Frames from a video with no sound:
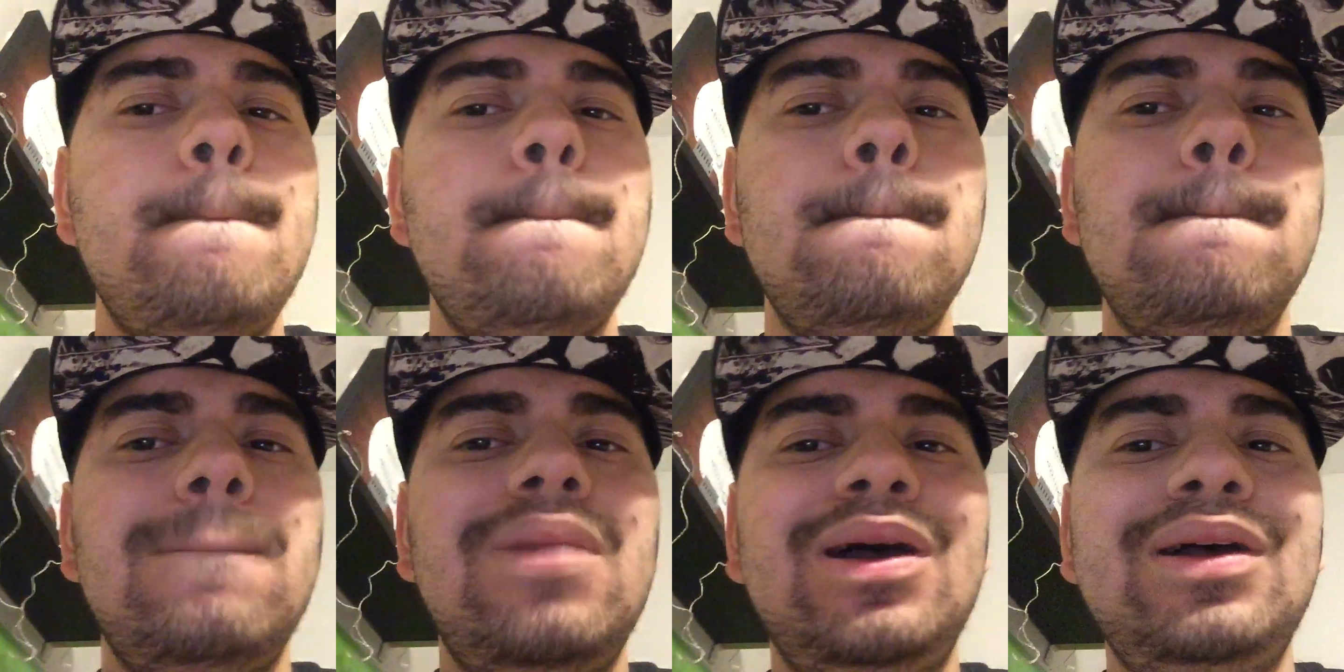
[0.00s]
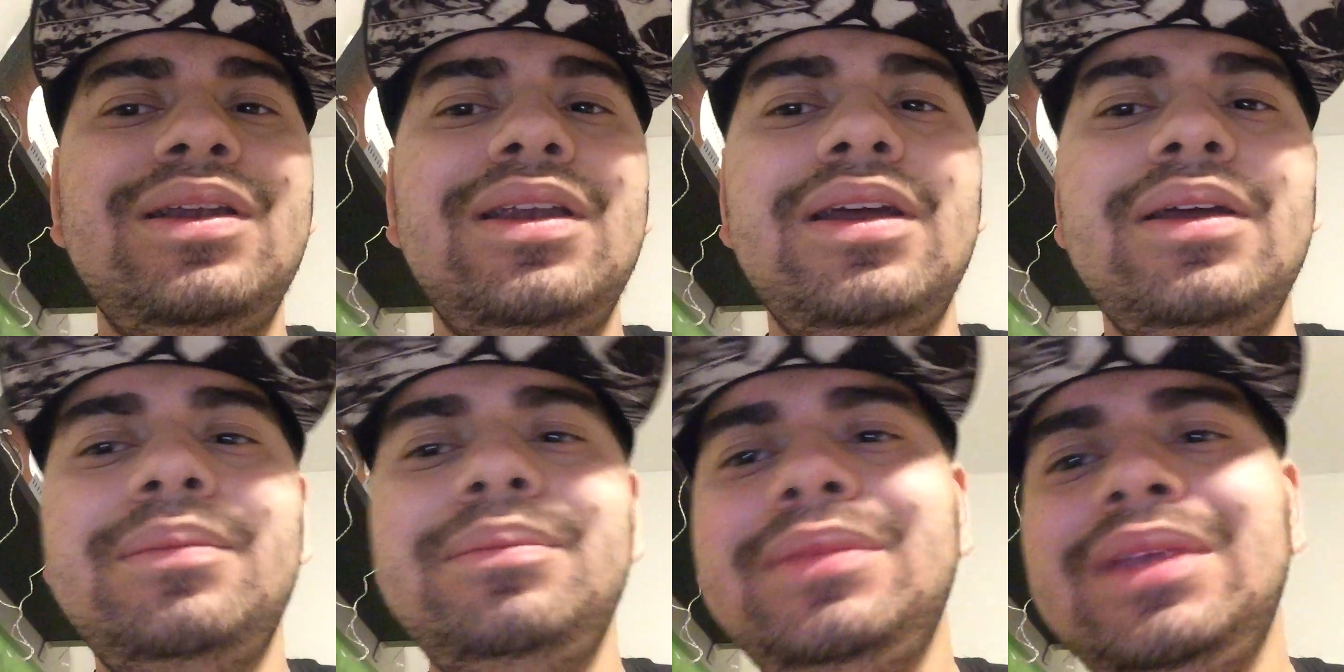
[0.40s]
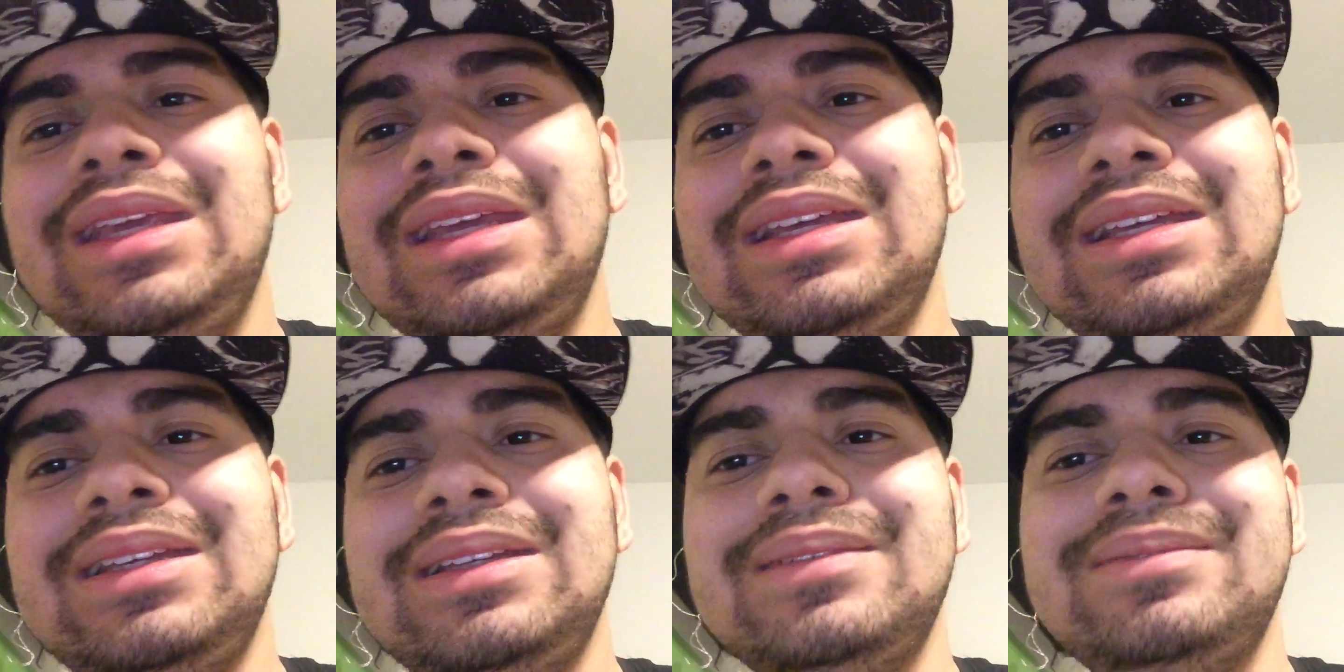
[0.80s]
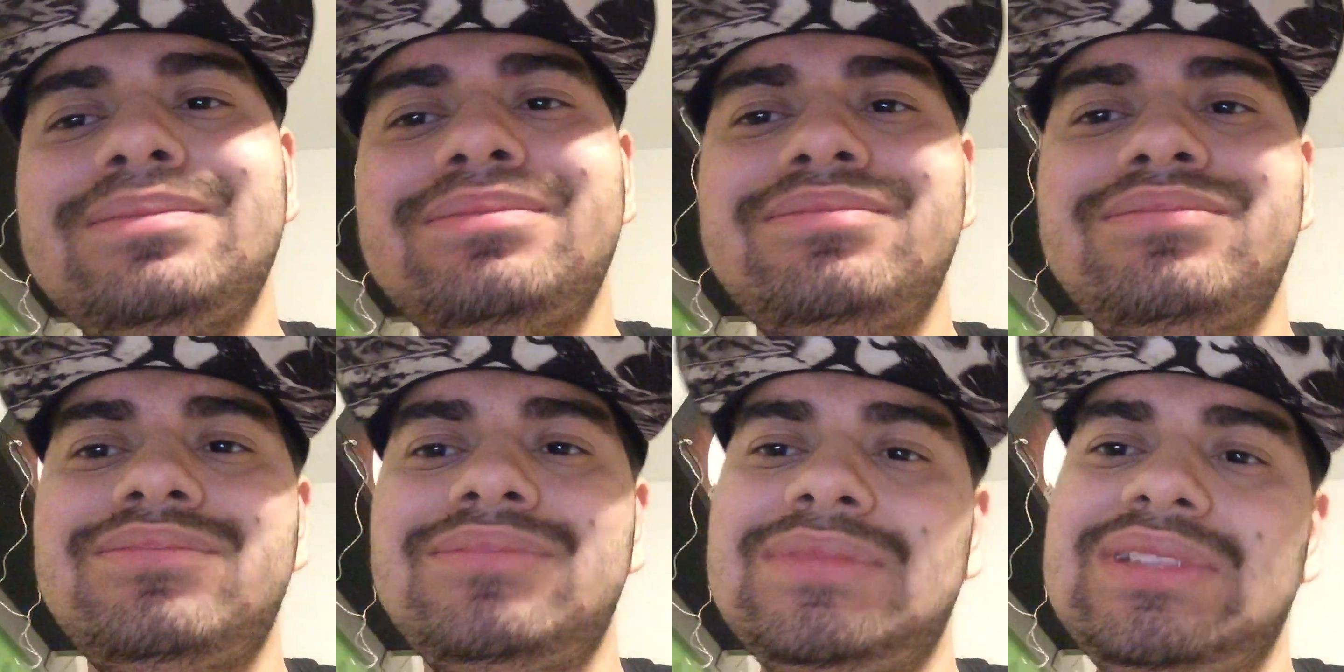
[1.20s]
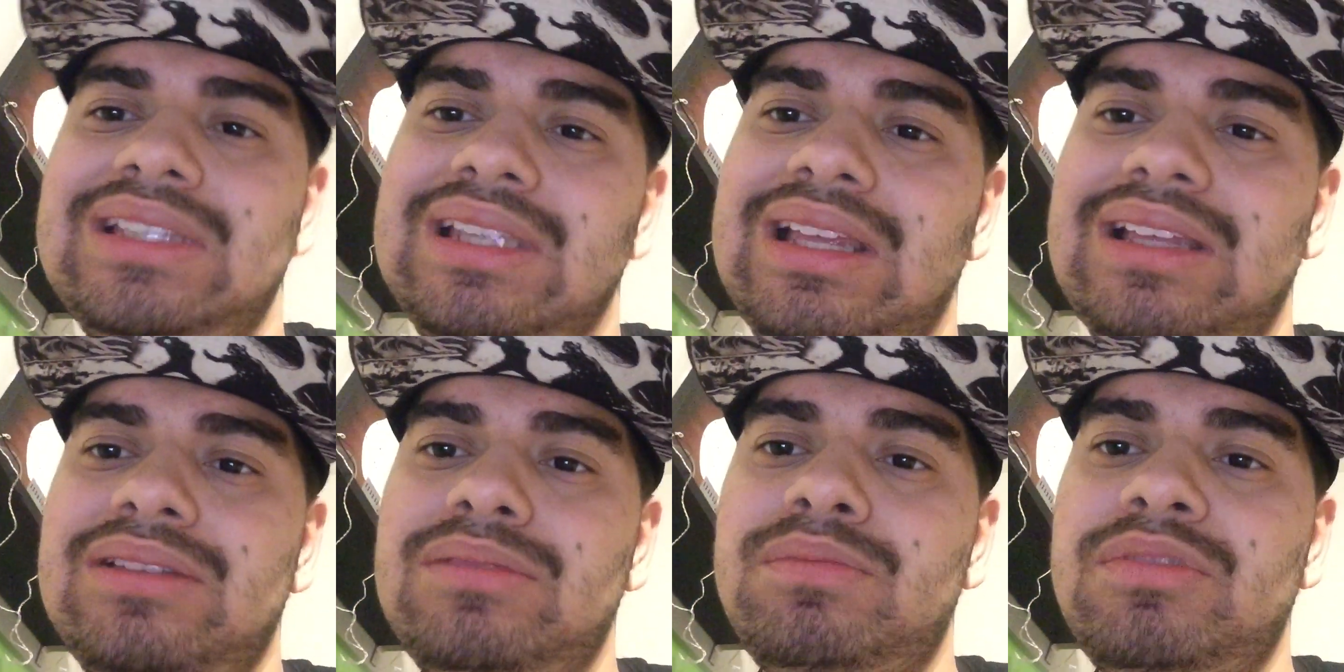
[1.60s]
But yeah. So
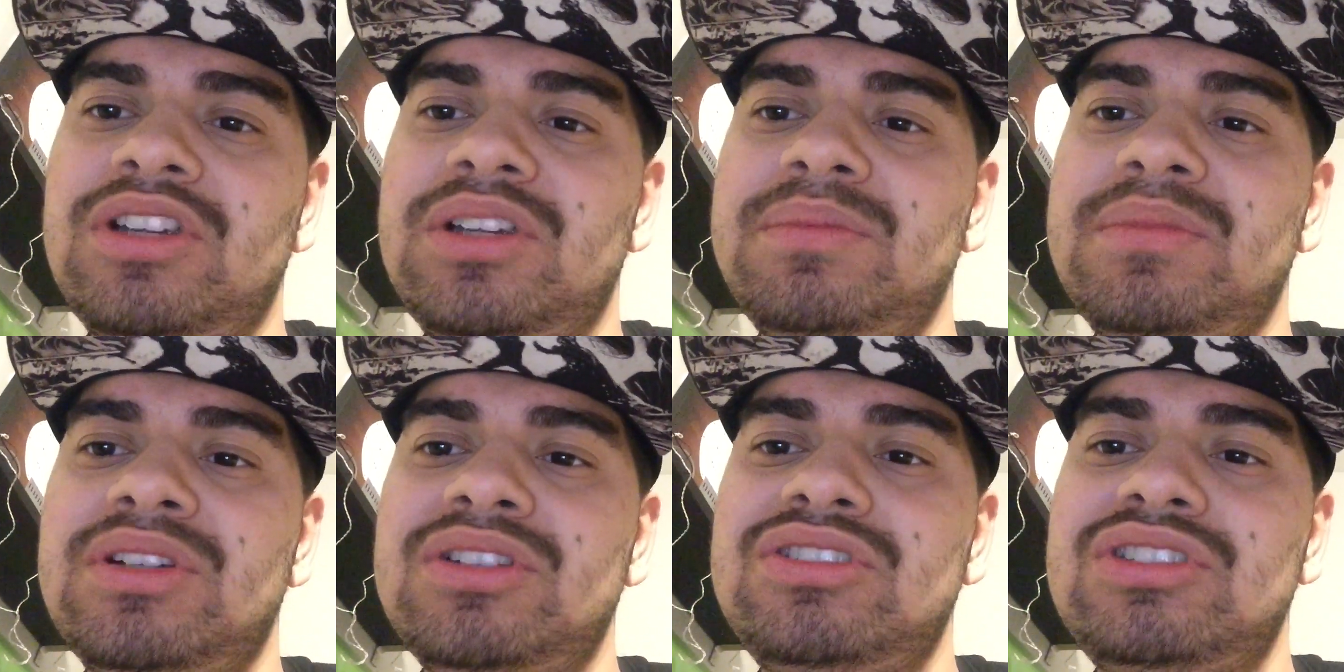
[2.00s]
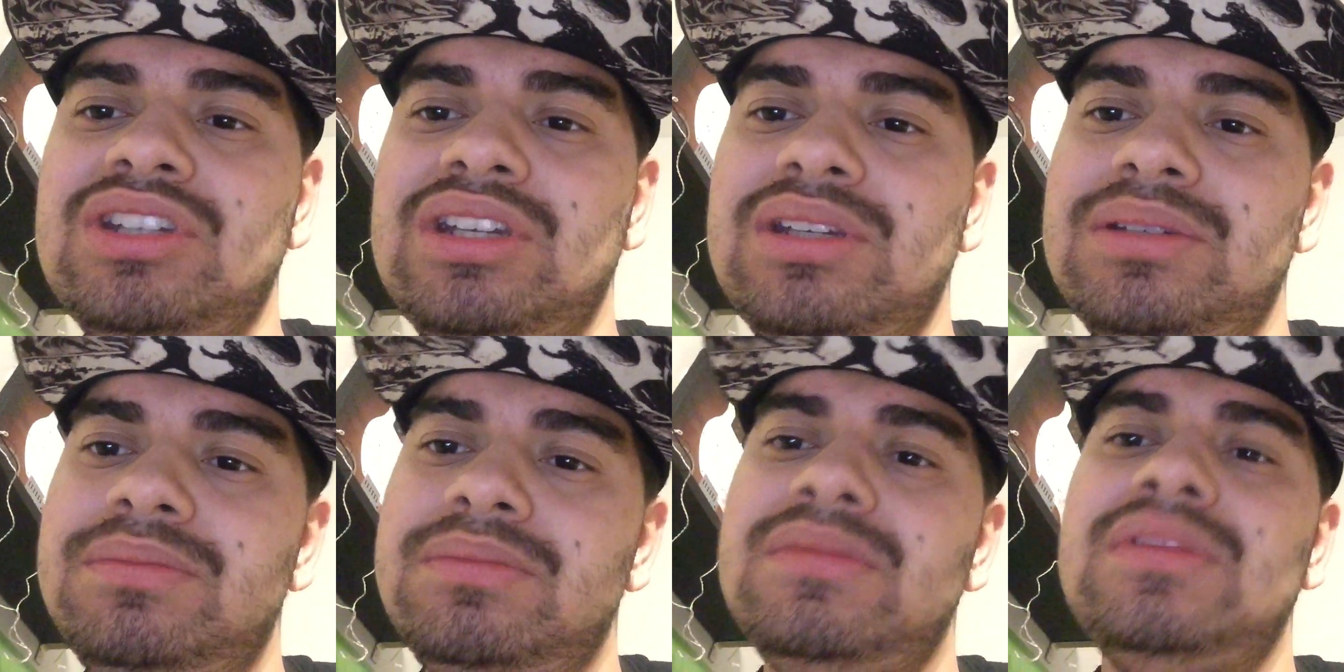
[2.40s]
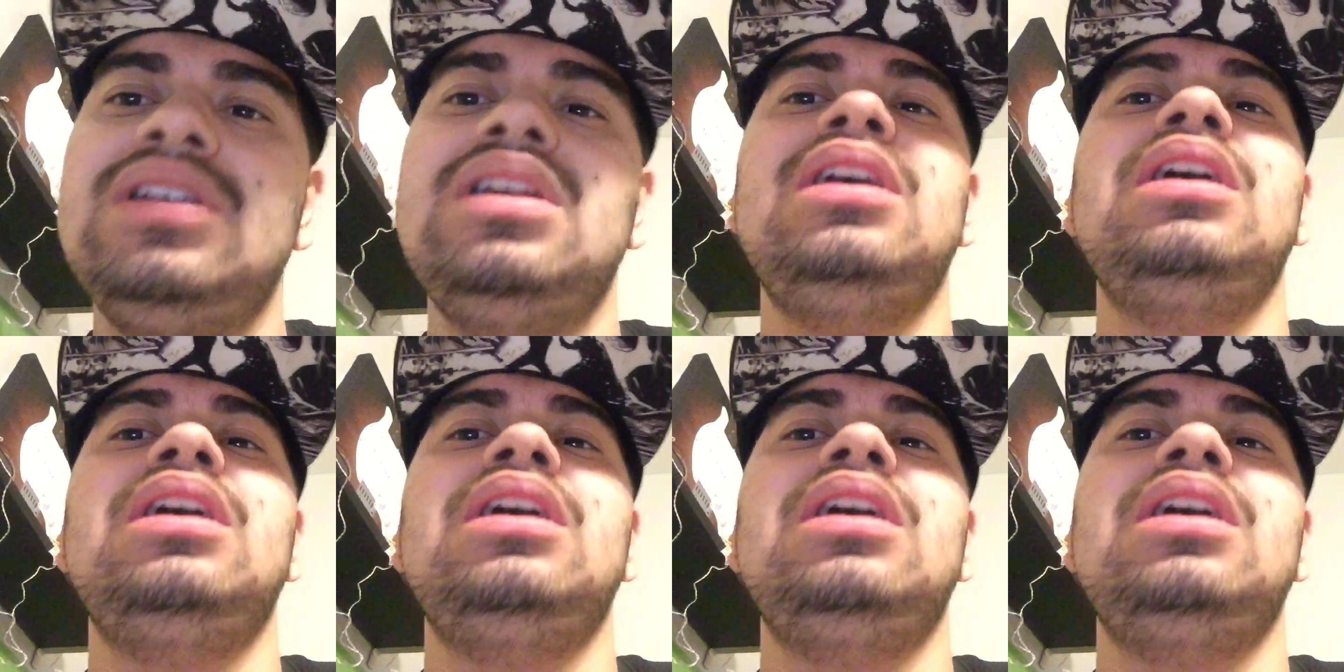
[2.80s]
that's pretty much it.